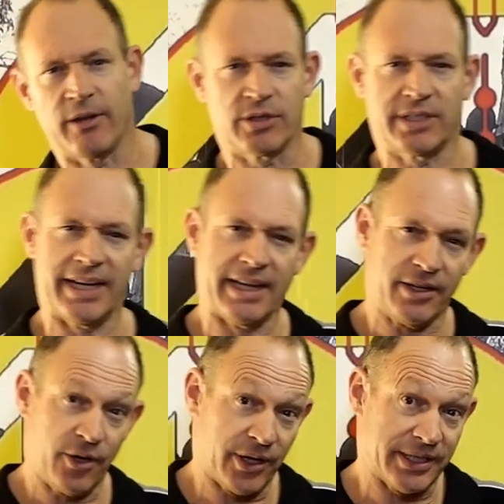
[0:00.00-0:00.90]
you'll see
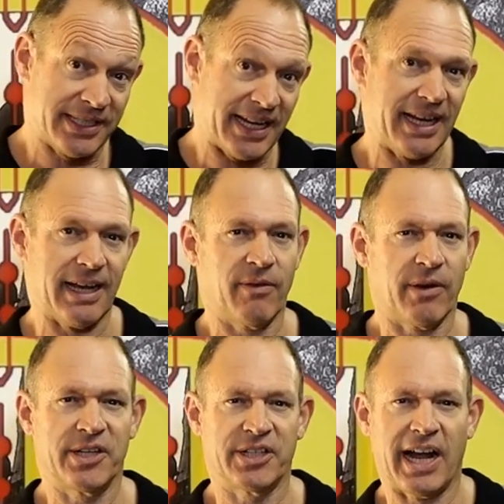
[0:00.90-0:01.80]
you can see a
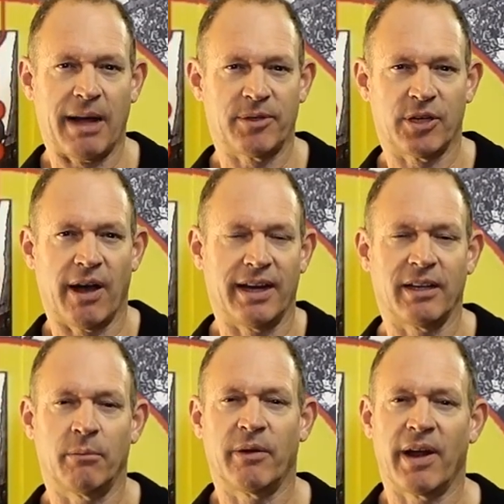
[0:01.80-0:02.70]
very sharp, tight
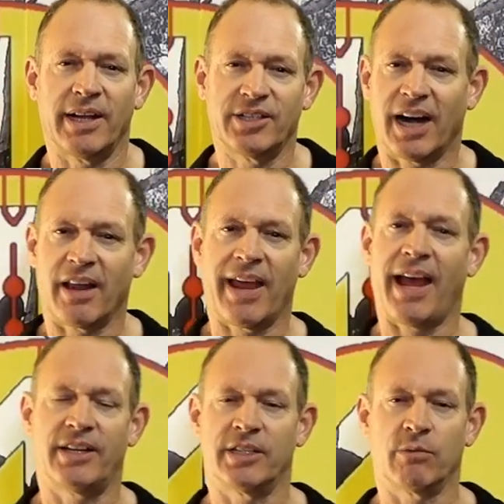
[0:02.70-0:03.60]
little mirage out of
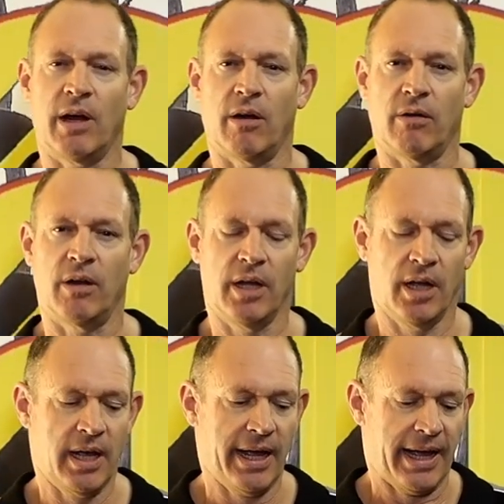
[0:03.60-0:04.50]
that as well.
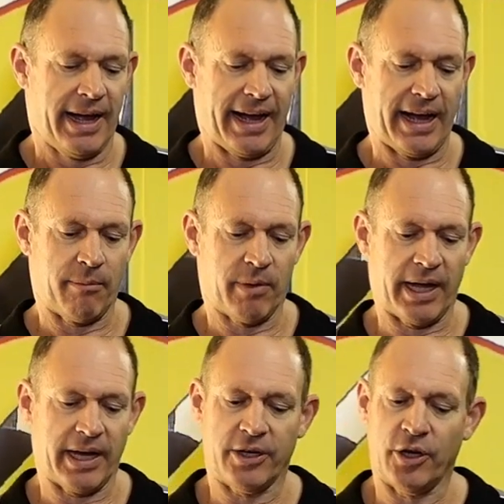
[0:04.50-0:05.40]
Um,
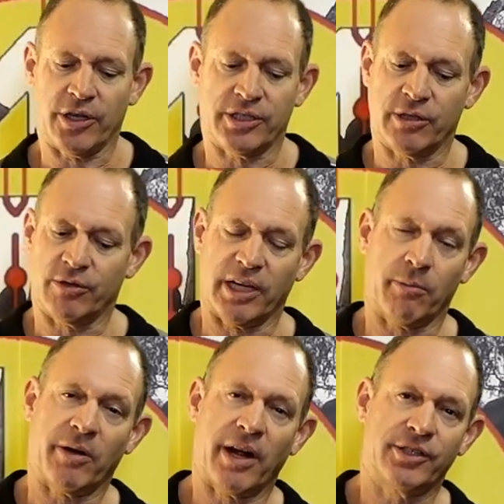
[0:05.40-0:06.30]
and you can still see a
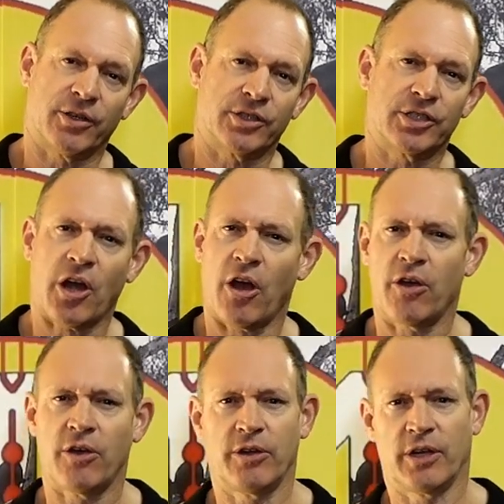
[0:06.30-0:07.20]
mirage on snow.
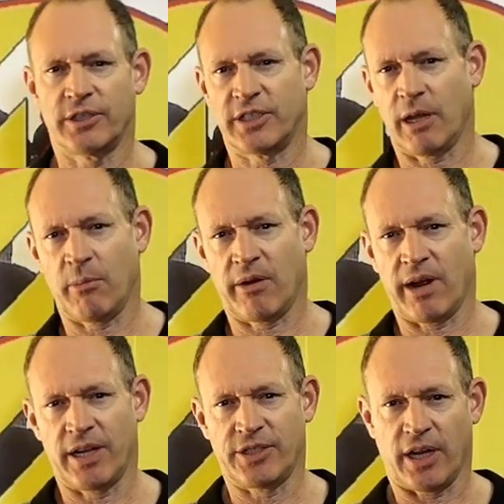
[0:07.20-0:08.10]
You can see a
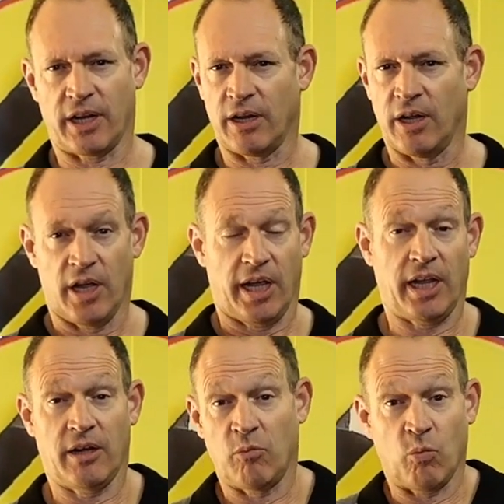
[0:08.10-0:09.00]
mirage in
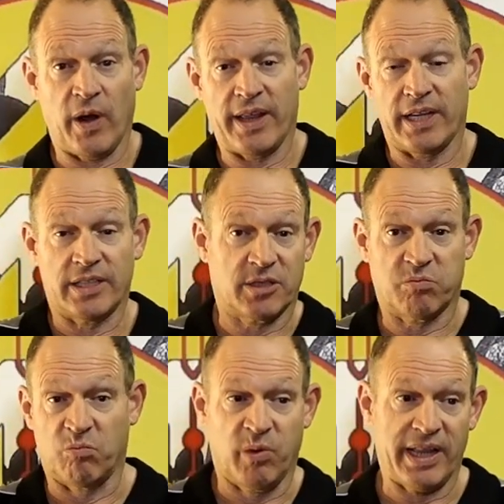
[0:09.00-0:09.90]
in where there's
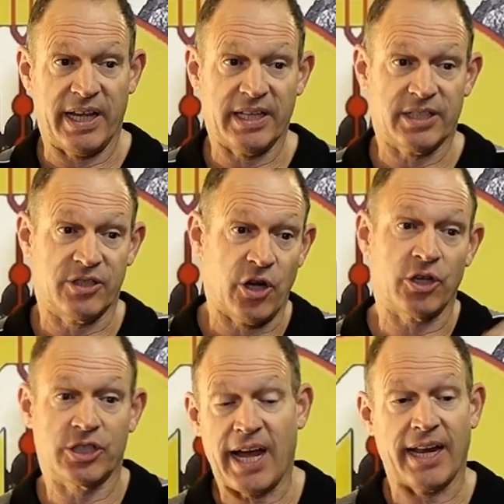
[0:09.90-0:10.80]
where there's no
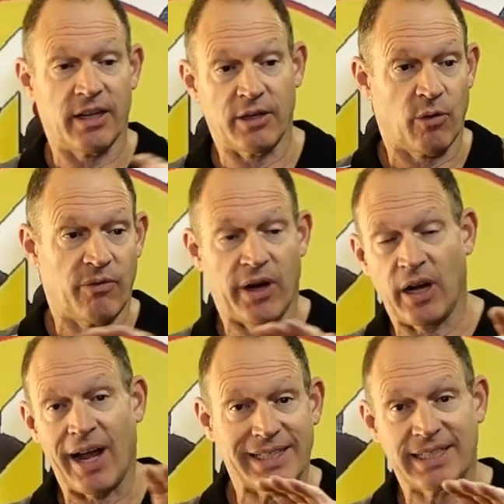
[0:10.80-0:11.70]
sun or very
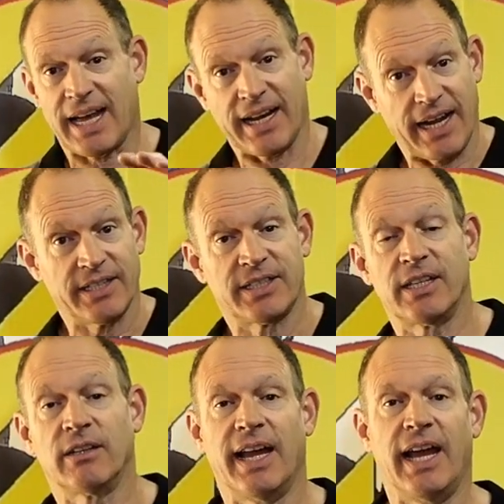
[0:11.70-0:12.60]
light sun, and
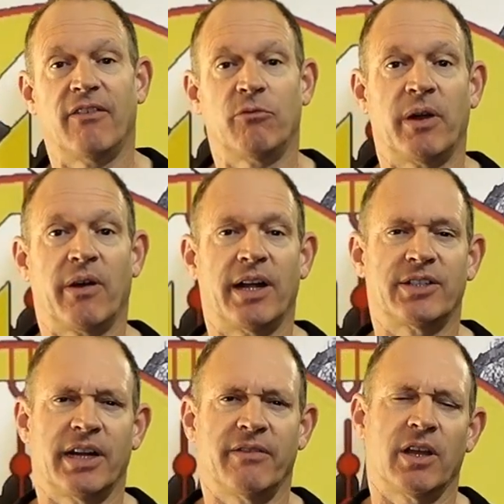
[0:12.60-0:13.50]
still have
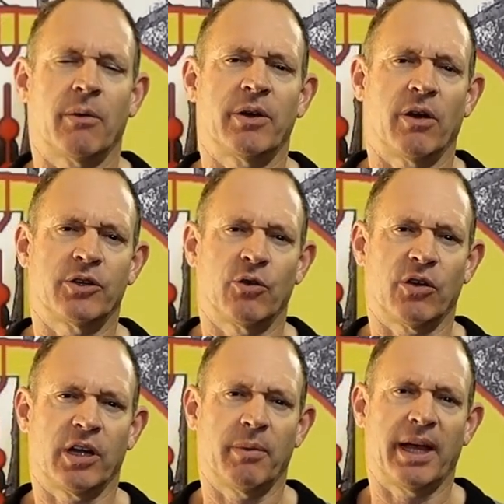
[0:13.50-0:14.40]
mirage, even though we're not
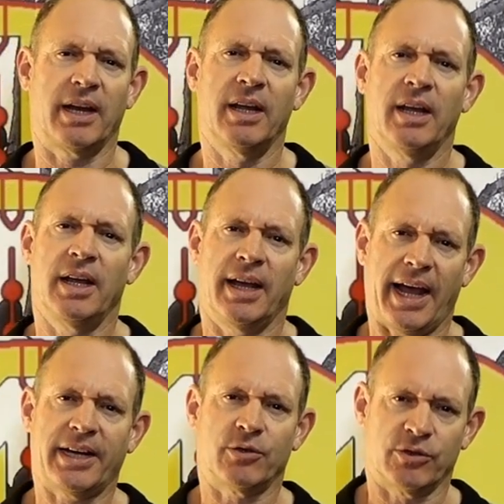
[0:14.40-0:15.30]
talking about
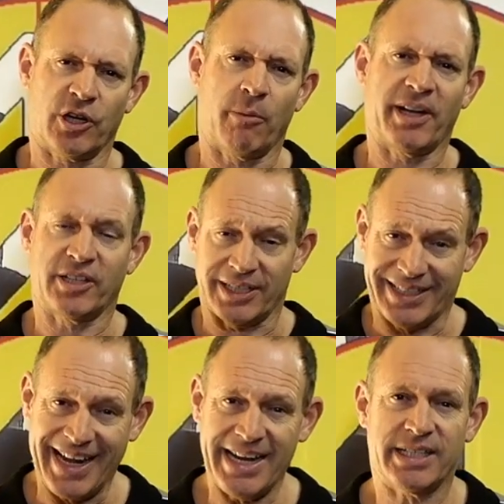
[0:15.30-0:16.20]
actual so much
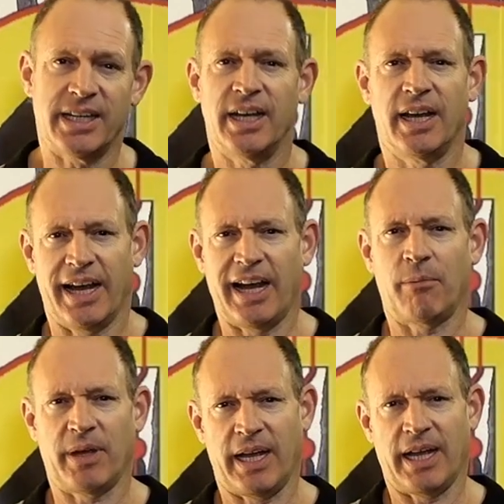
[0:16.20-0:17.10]
as heat.
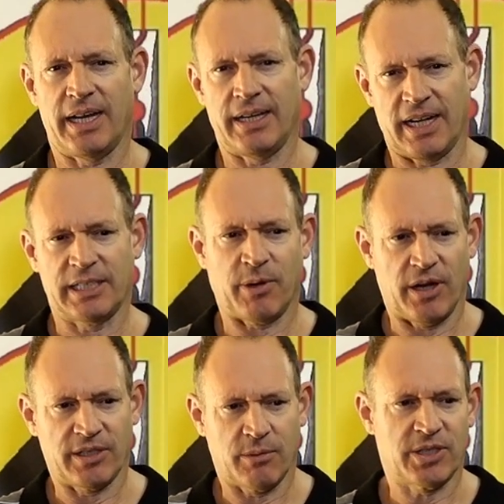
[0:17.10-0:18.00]
Um, and I
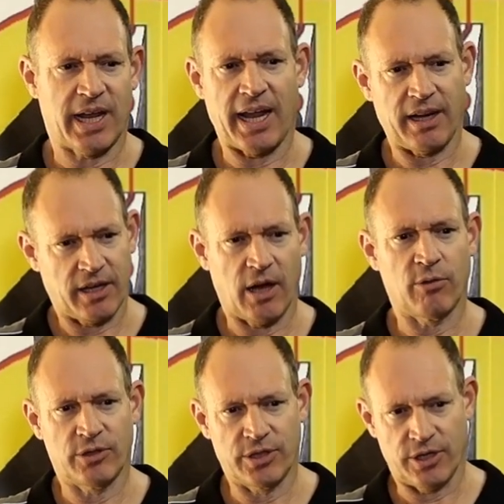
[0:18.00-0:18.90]
suppose I'm saying
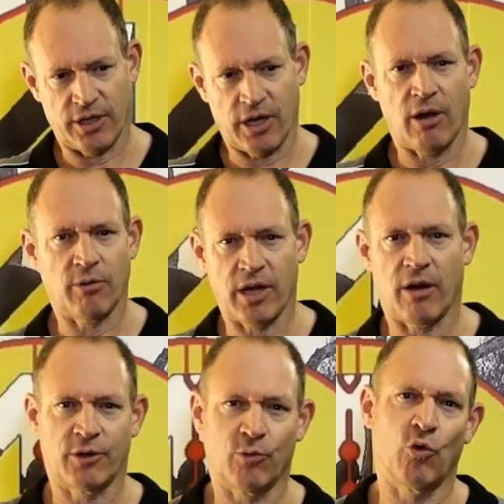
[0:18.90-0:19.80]
cold to cold,
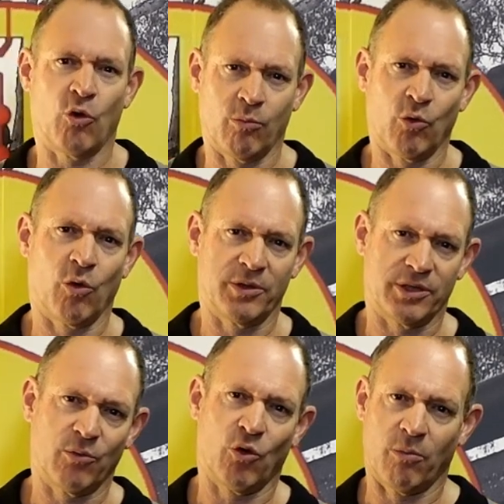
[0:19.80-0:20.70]
cold to warm, warm
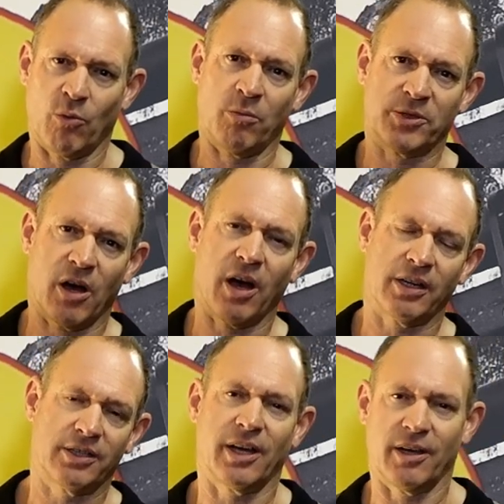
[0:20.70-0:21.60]
to warm, warm to
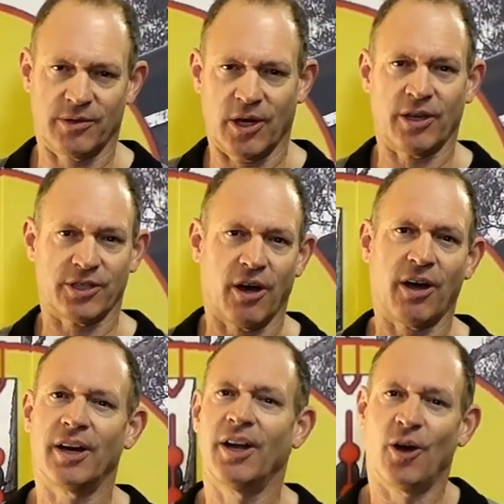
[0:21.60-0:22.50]
hot, to, to hot to
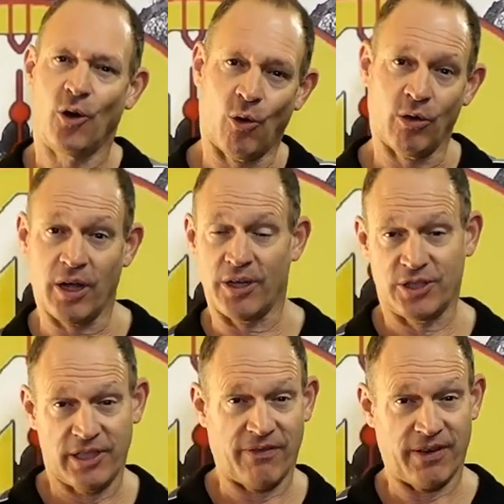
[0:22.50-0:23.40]
hot. All
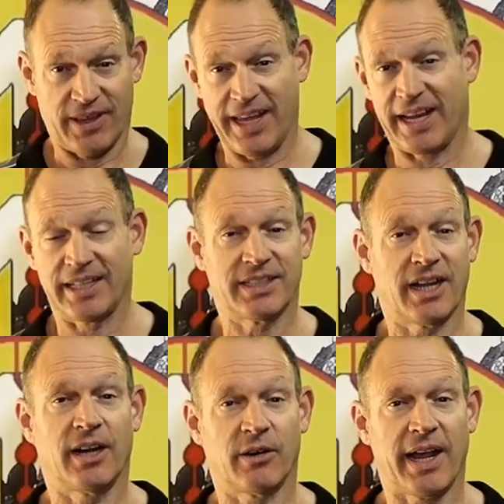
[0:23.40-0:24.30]
those different things
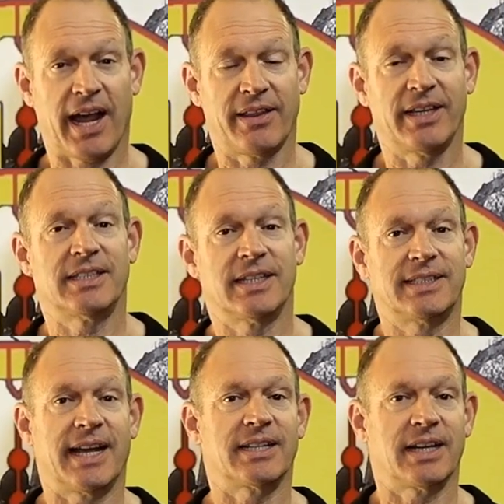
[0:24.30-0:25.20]
can create this.
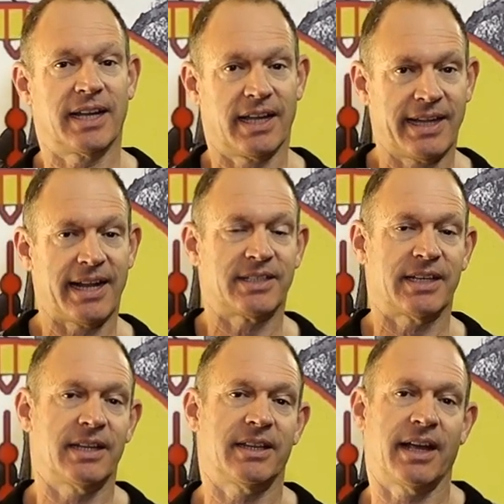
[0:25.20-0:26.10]
It's actually a
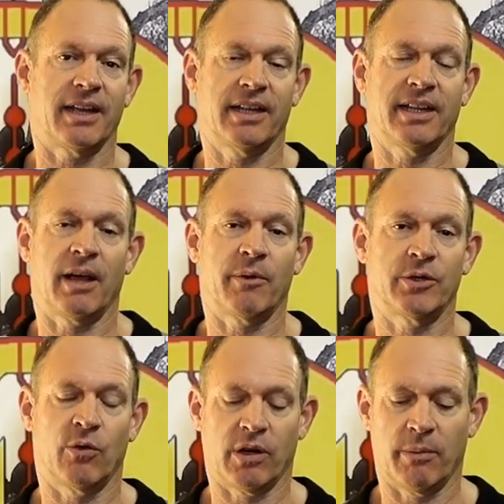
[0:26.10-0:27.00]
density thing in the air we're
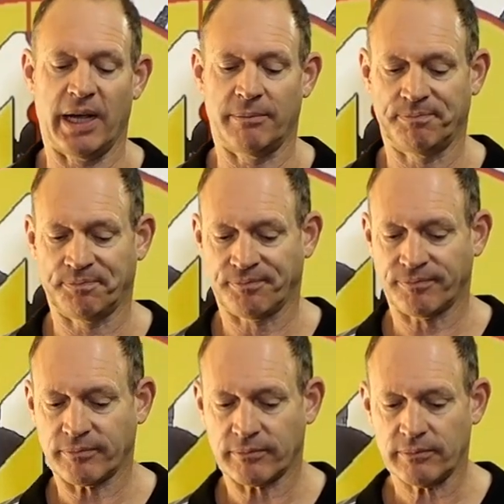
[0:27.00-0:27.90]
talking about.
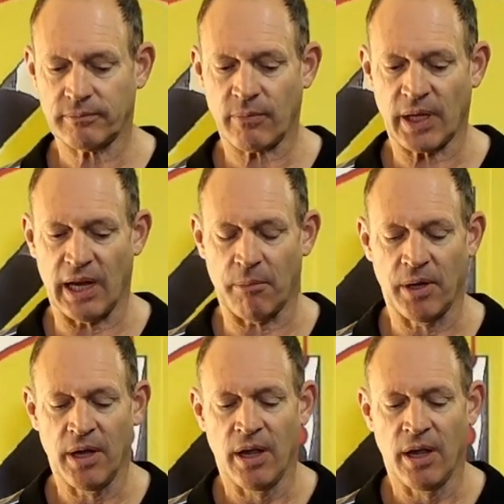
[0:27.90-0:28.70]
Um,